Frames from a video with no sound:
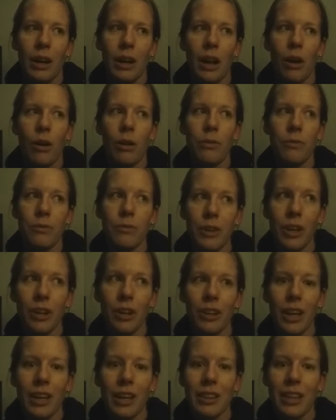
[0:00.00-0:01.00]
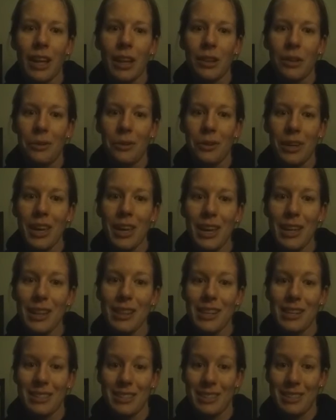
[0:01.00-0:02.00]
right now. I feel like that little
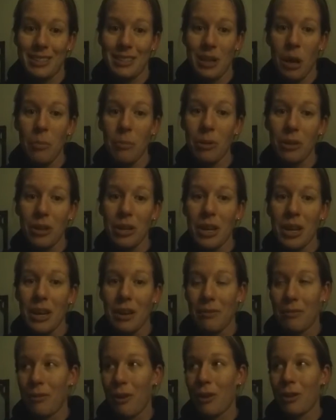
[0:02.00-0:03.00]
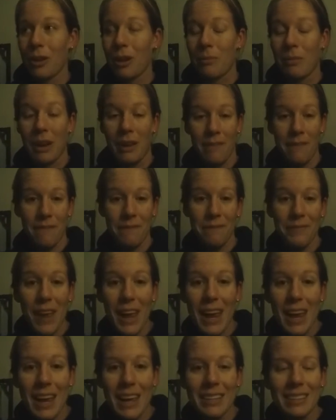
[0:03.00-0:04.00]
kid that's stumbling and falling on my
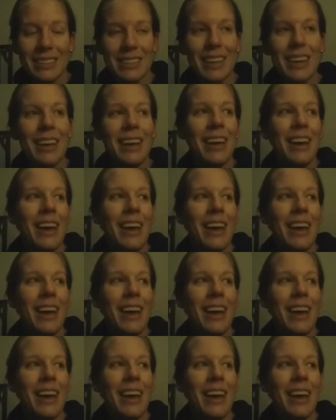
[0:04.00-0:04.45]
face